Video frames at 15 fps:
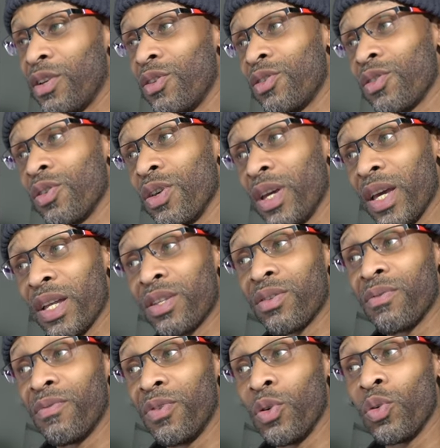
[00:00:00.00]
So you get
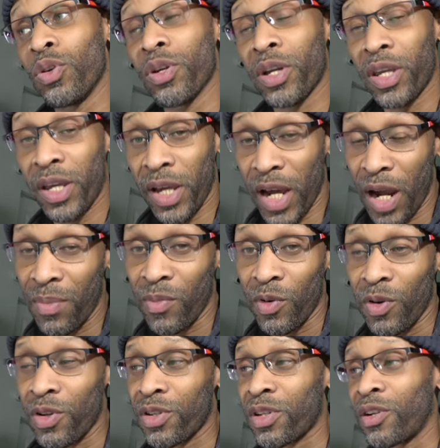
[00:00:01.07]
to view your
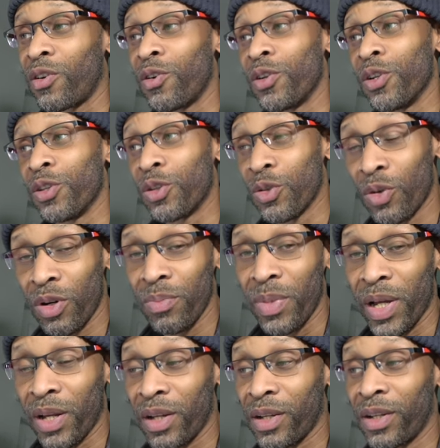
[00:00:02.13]
cameras or your
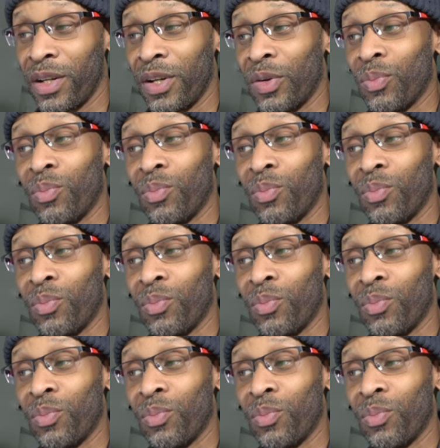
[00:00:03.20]
doorbell,